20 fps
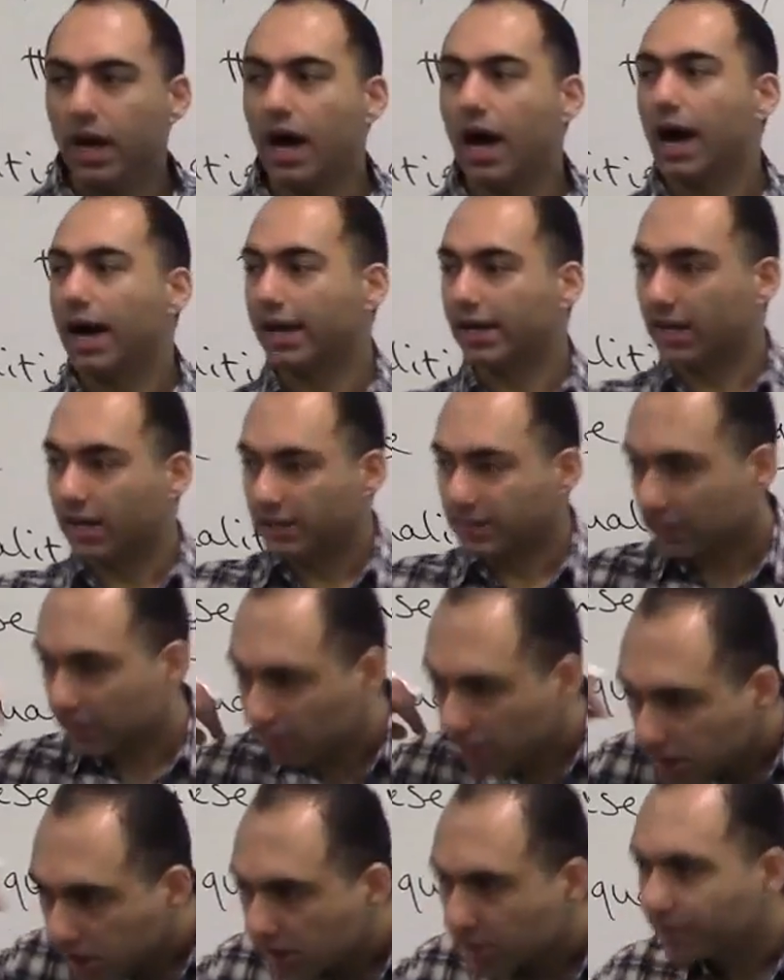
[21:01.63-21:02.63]
I got a
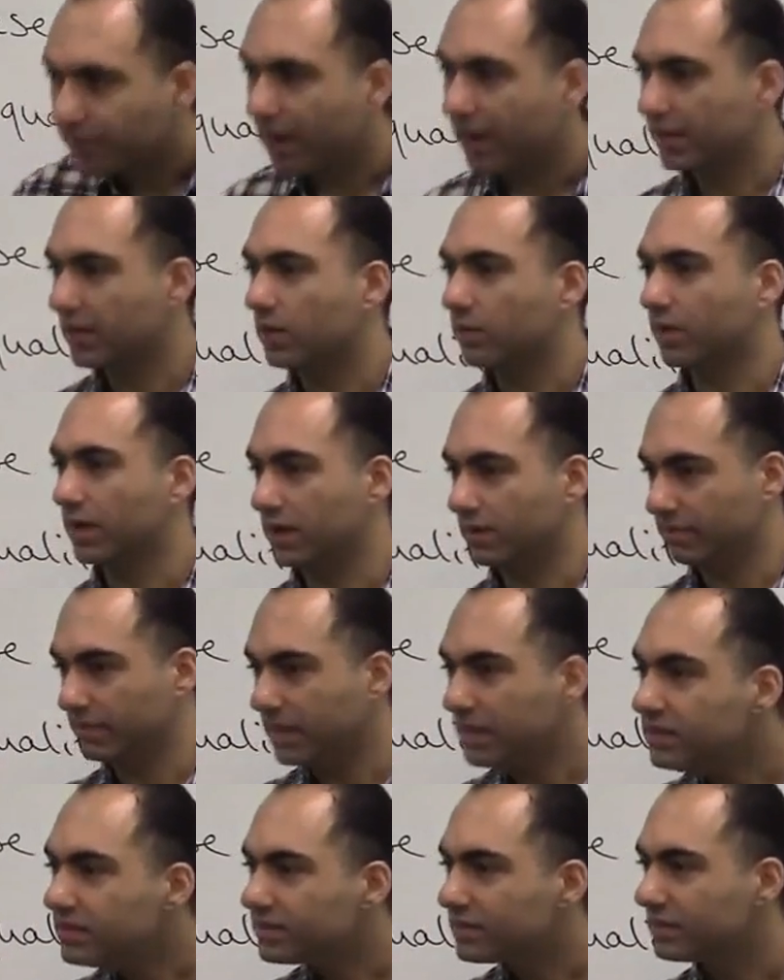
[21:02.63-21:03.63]
clear idea what it
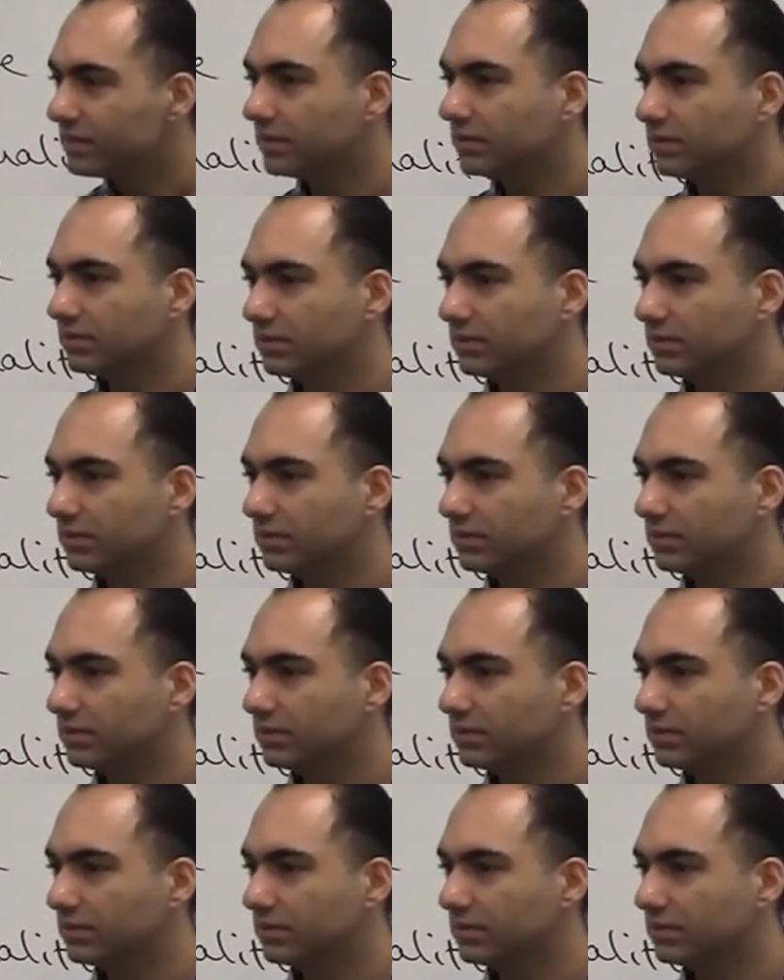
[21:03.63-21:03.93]
means.